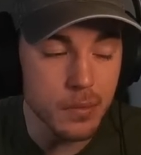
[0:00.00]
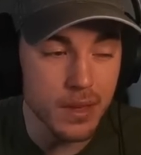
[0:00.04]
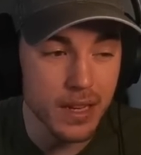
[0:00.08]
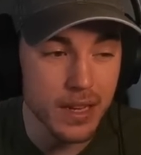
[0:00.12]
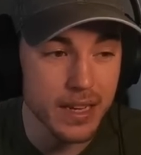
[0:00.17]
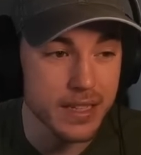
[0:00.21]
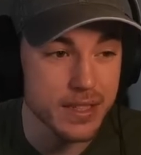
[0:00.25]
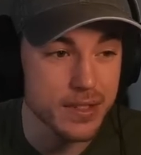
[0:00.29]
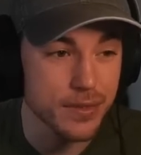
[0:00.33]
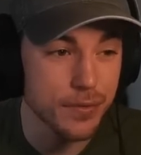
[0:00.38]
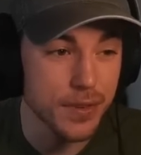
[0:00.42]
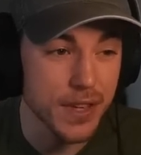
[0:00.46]

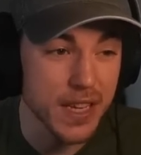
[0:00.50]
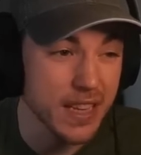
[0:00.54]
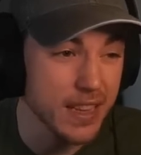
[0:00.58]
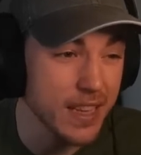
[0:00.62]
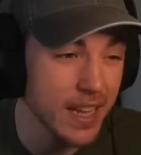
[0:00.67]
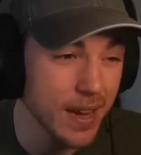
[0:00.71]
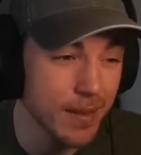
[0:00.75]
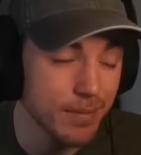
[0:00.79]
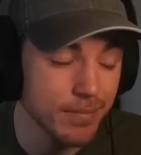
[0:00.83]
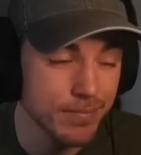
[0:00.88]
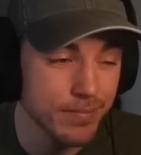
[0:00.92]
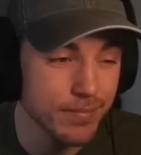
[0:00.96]
is feed
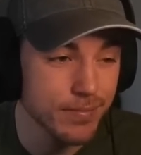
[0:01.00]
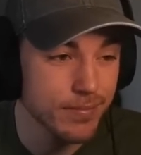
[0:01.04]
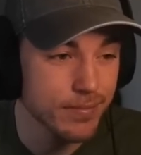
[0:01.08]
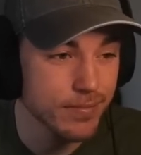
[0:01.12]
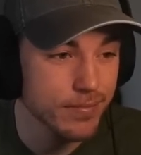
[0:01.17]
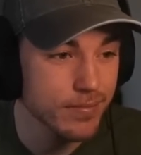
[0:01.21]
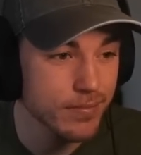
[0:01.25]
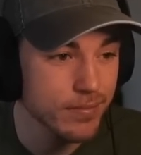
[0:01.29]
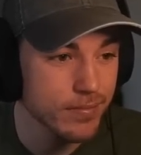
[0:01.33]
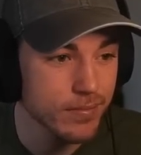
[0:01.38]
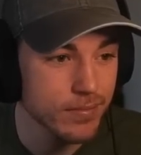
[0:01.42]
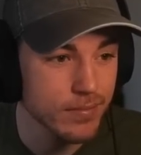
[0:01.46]
them
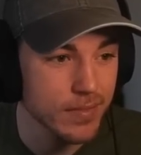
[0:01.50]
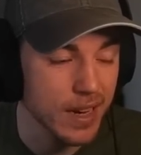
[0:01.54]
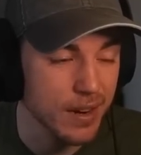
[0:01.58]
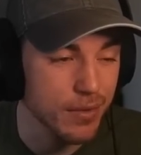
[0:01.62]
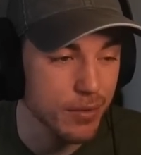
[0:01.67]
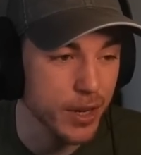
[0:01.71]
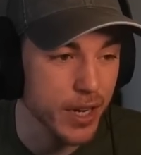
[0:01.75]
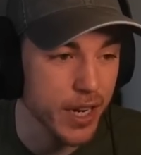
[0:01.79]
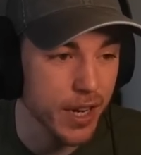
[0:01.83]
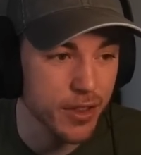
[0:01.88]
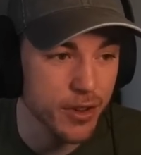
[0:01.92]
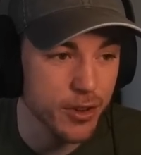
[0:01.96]

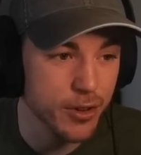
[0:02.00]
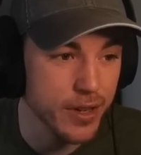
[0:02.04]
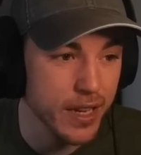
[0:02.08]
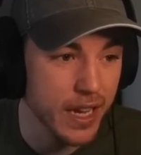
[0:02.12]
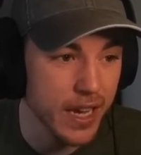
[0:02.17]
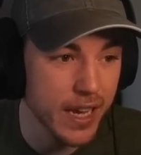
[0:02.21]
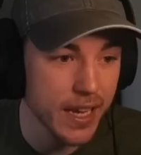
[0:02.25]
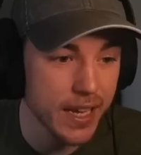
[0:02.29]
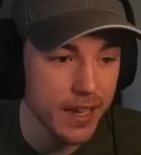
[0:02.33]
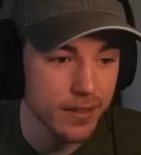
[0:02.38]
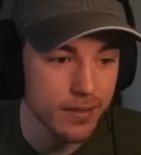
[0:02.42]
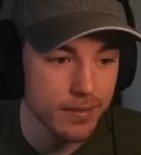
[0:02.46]
every other
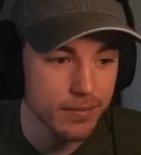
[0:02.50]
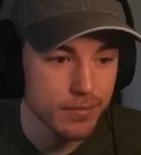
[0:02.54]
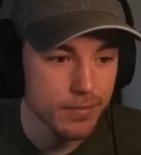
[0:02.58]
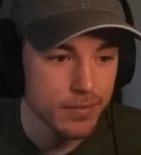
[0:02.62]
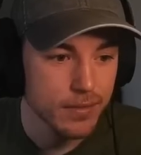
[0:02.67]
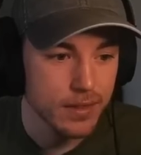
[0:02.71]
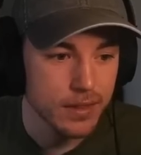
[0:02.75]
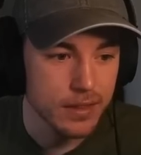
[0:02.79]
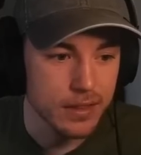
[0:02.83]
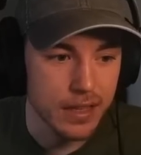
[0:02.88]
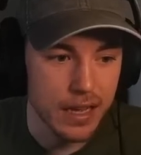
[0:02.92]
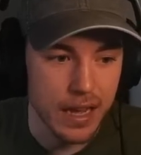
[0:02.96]
day
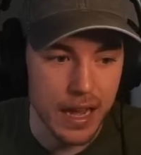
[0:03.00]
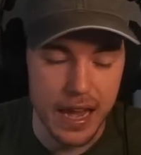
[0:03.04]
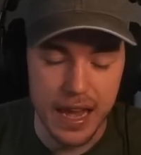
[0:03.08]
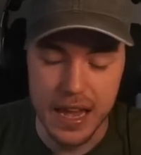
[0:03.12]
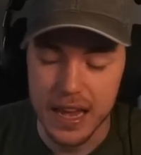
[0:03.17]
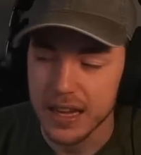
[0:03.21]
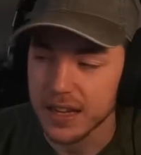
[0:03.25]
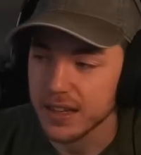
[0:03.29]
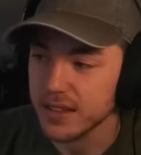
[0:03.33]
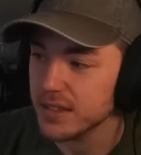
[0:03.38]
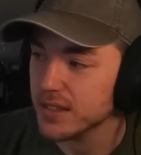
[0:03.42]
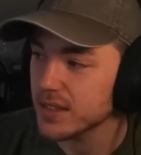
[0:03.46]

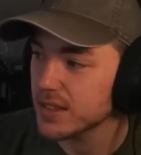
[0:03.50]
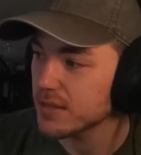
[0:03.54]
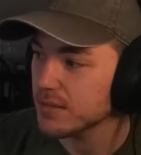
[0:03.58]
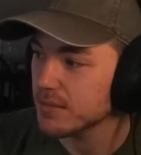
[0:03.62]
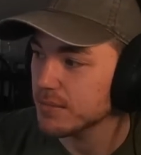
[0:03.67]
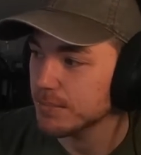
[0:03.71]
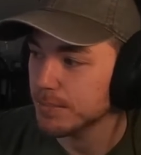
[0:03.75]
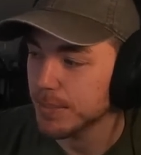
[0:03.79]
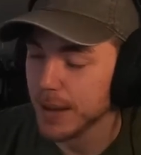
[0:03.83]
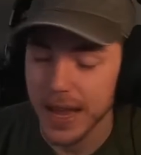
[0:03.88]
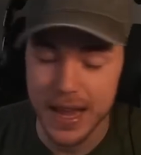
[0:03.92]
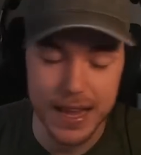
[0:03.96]
and
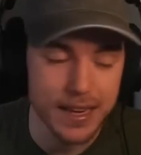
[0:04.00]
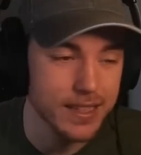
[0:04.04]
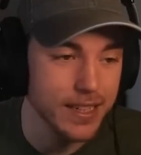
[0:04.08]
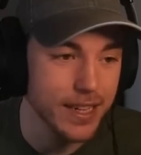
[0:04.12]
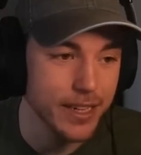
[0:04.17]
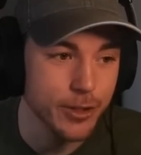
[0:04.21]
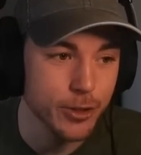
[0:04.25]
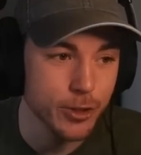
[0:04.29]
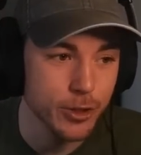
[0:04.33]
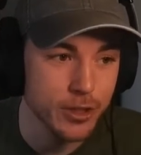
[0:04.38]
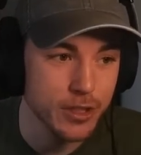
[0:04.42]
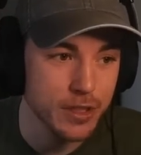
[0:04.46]
pay
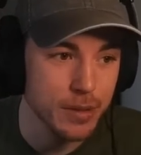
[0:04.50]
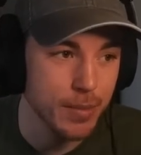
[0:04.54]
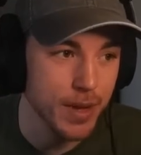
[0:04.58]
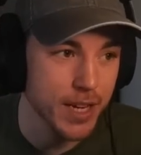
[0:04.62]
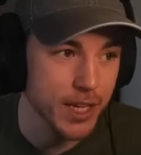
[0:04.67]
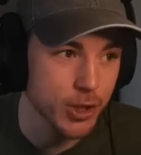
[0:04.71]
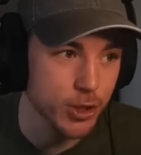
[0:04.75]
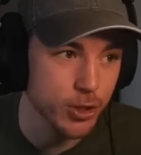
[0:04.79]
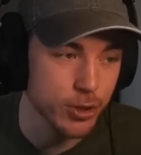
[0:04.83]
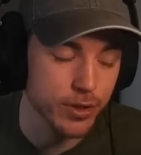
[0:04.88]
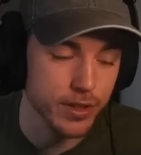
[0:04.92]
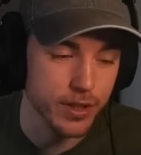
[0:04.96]
attention to
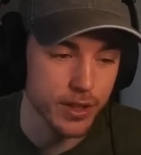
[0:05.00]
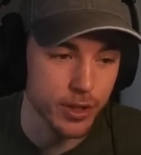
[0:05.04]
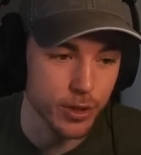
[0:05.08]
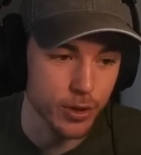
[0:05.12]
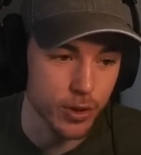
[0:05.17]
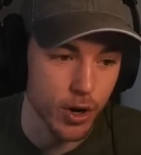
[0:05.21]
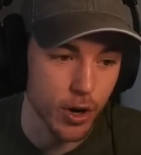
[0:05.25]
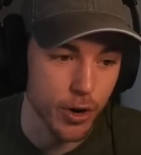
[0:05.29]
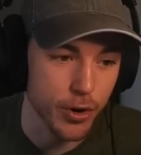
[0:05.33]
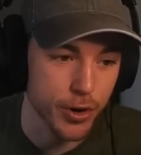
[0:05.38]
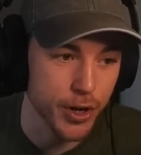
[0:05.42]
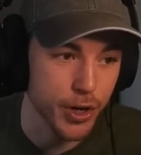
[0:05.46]
make sure that there
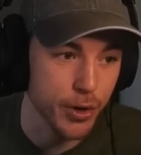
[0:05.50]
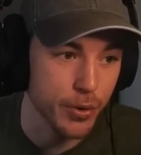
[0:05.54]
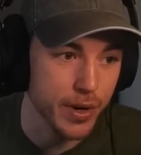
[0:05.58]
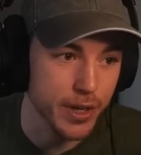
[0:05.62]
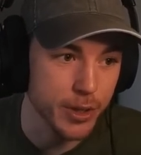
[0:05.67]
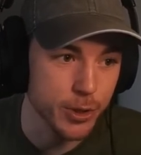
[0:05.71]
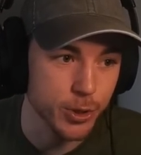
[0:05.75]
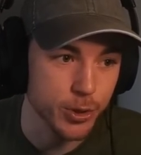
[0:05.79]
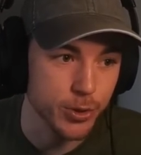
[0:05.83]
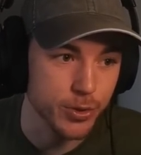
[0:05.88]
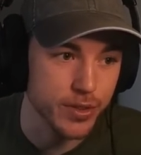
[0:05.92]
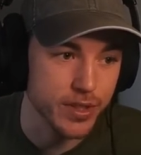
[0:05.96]
are no
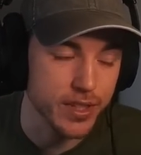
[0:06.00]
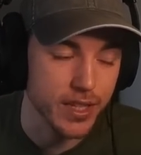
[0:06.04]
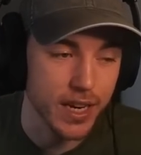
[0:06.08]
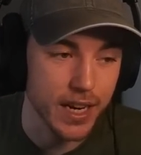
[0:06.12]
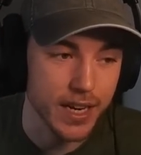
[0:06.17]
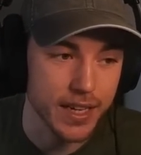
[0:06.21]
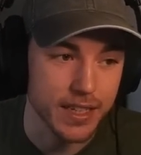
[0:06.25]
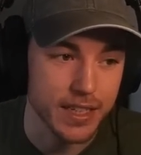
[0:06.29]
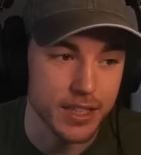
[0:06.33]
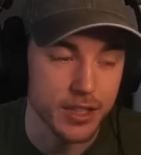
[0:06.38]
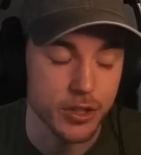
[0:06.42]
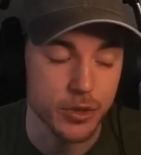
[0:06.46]
issues that I
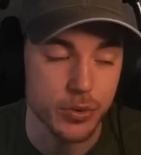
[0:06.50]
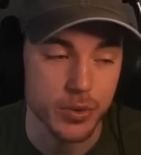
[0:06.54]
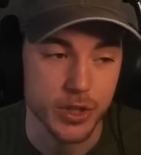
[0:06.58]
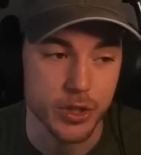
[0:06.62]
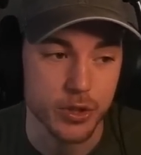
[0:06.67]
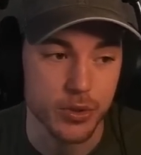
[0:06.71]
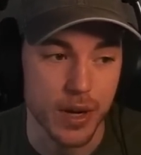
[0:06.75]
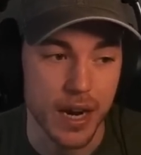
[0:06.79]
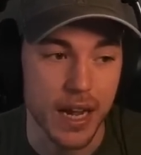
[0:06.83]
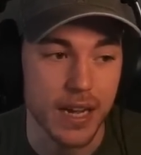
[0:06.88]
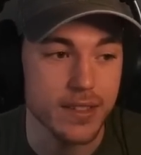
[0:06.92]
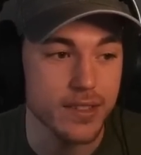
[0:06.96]
need to
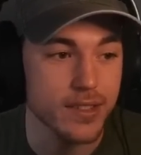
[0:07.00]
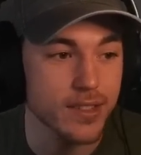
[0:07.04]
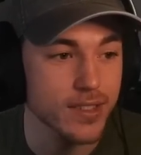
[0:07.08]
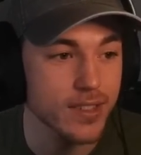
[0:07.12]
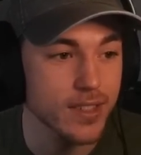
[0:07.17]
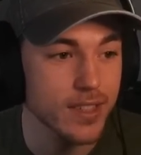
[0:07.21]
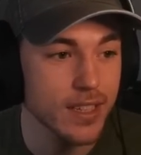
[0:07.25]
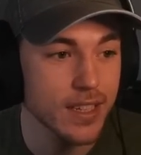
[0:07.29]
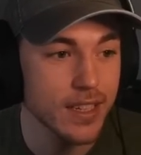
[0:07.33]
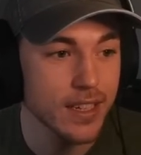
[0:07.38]
address.